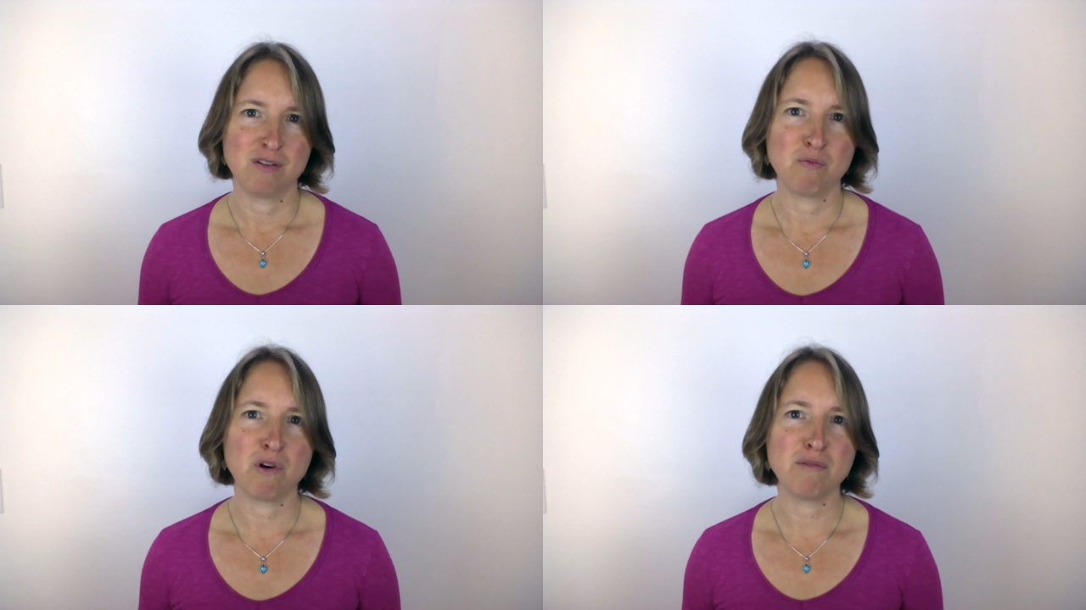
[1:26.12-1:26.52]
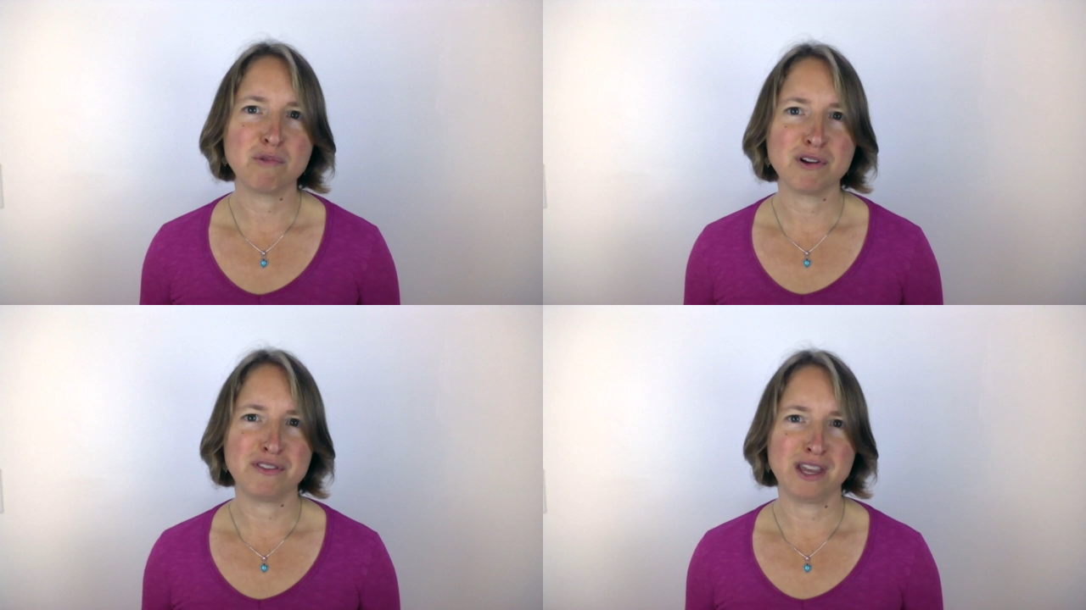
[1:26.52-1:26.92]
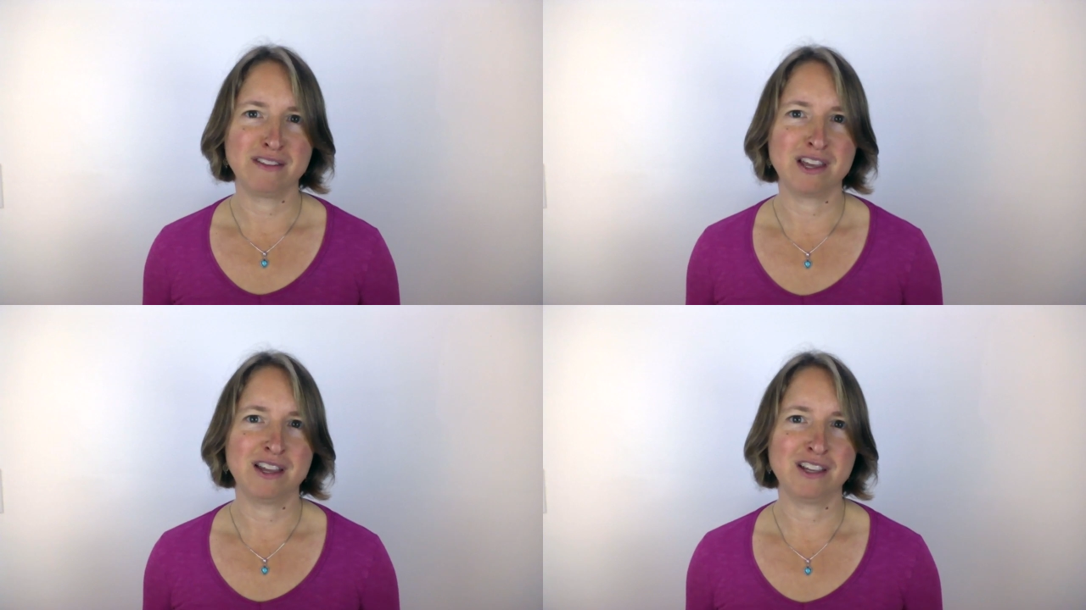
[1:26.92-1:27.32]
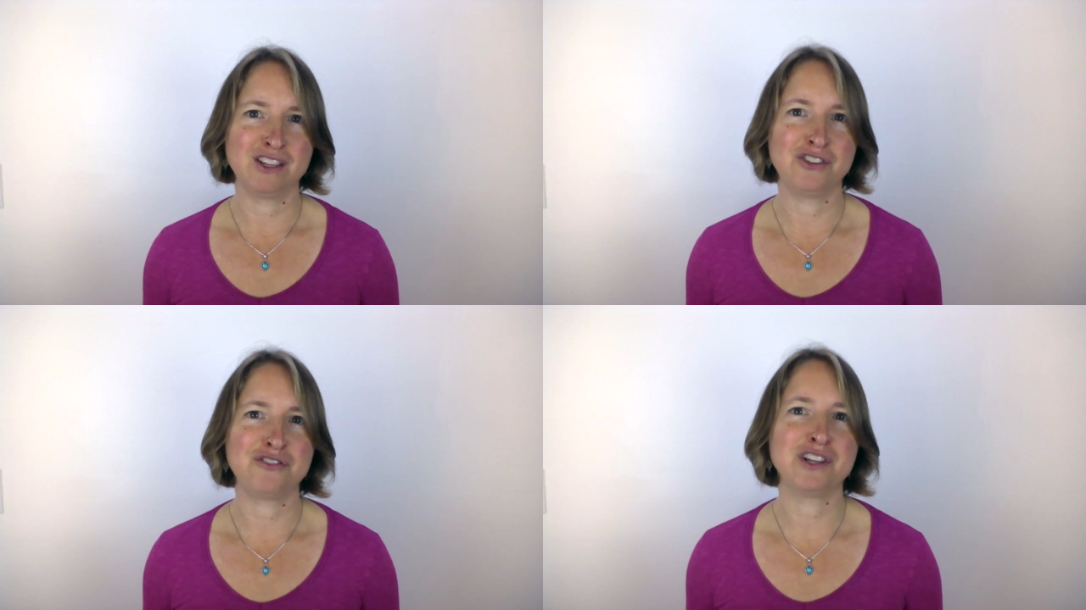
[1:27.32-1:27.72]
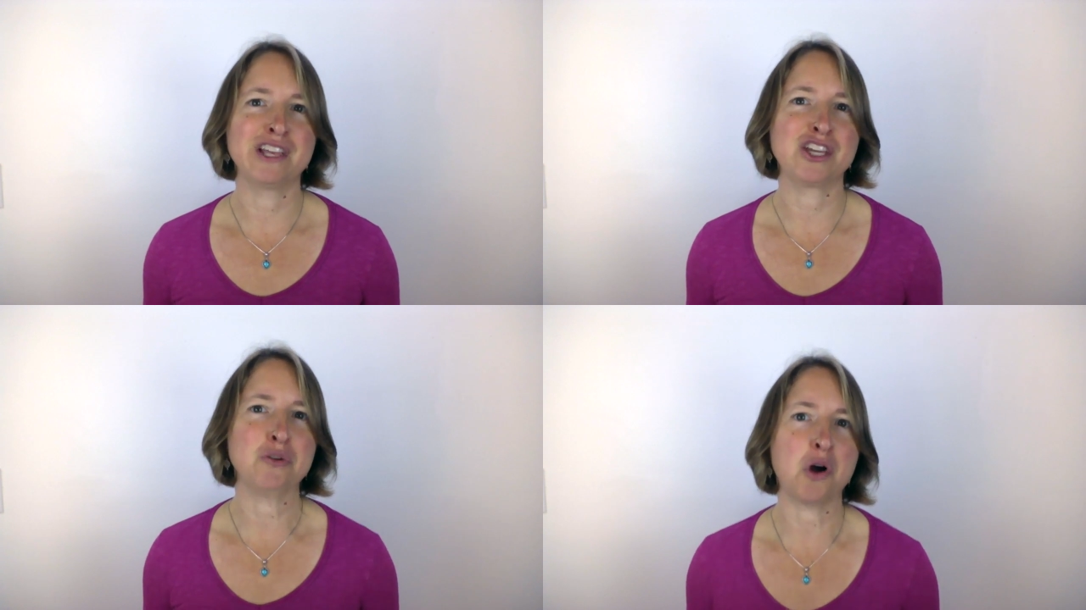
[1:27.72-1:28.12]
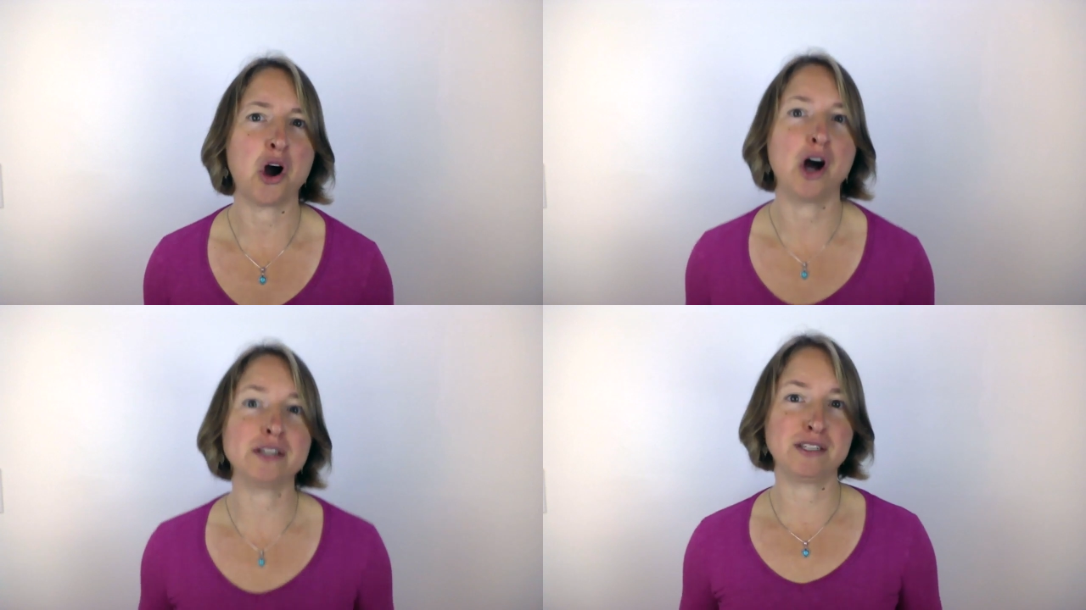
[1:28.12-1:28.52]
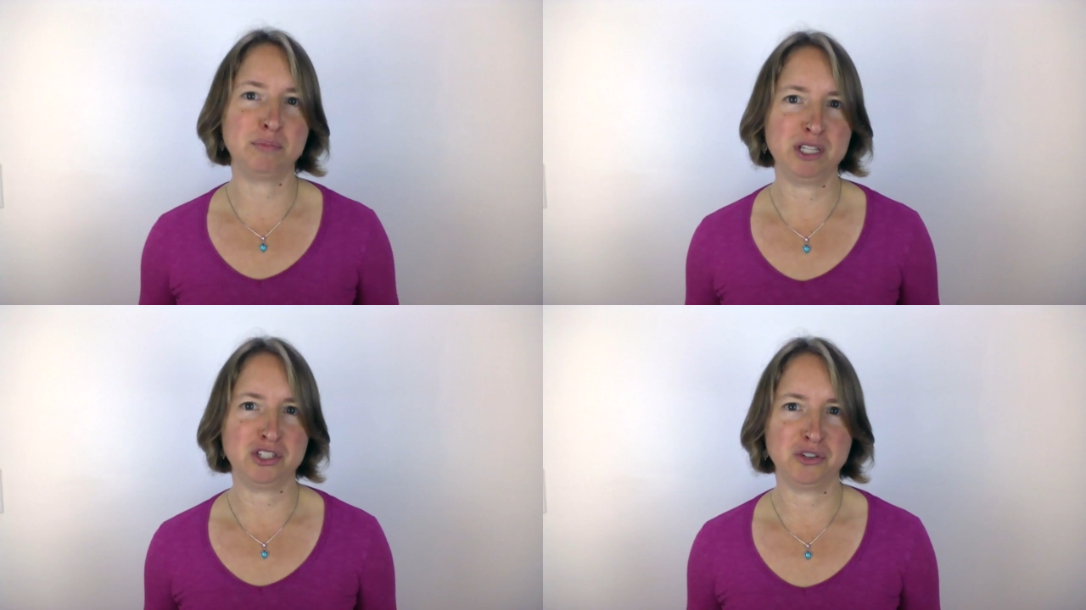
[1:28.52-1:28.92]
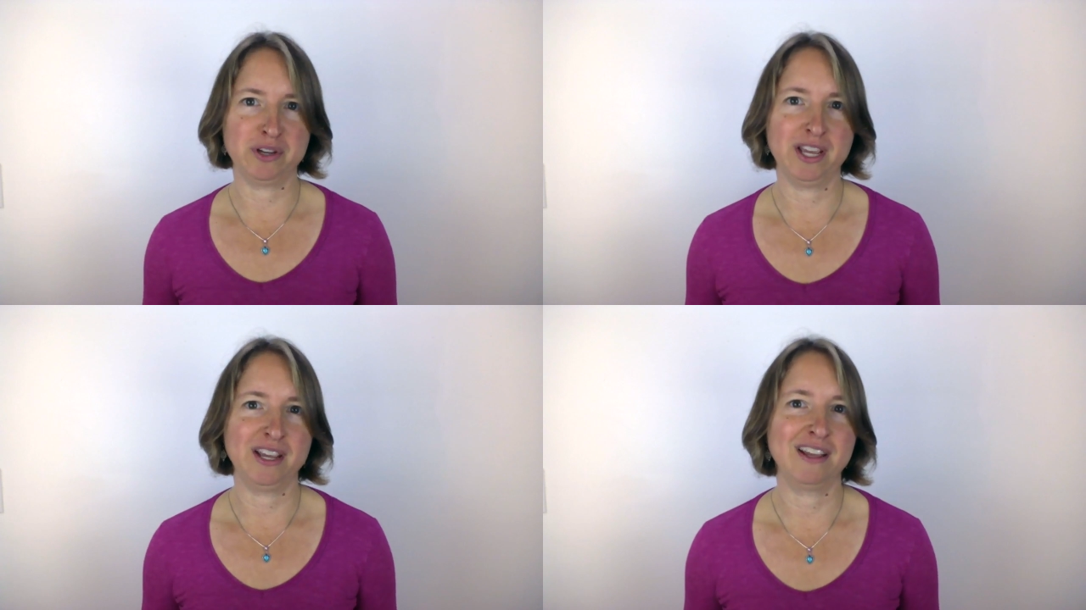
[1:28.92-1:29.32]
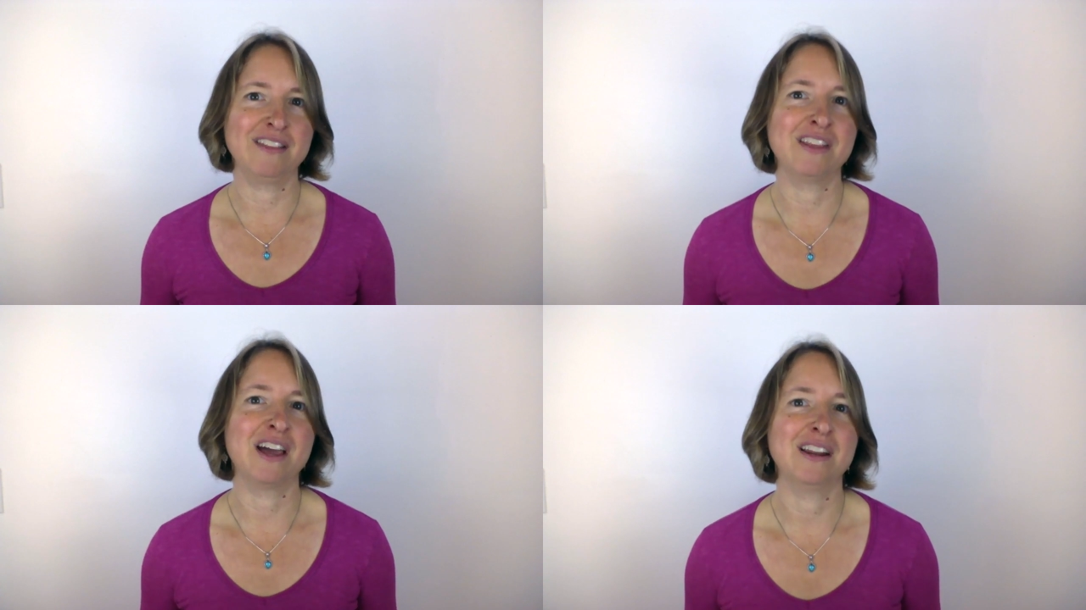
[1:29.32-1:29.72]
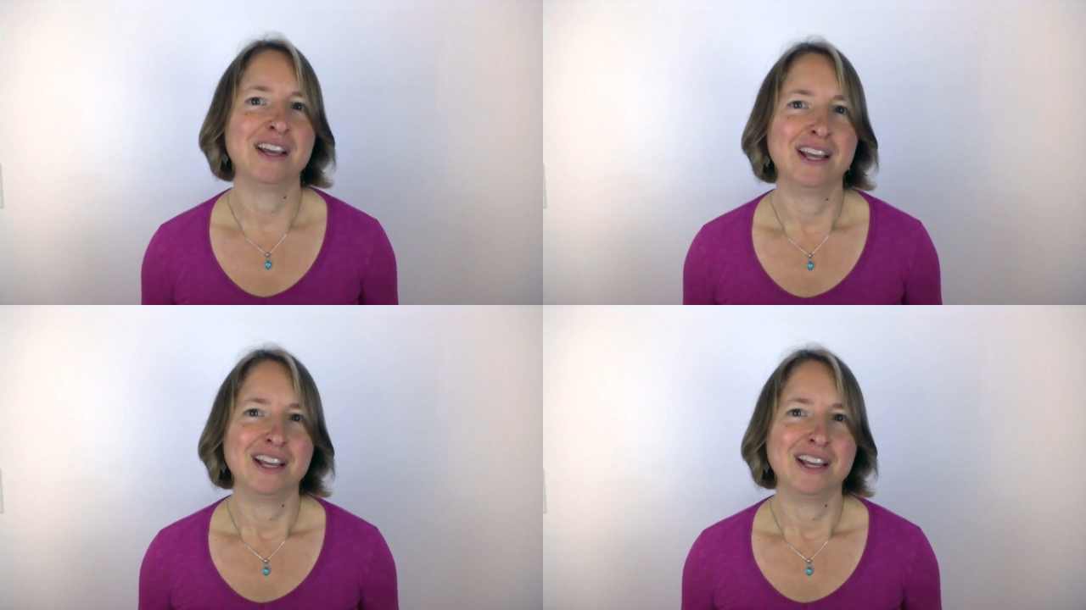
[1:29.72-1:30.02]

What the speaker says: One more thing that you feel like you ought to be doing, and that,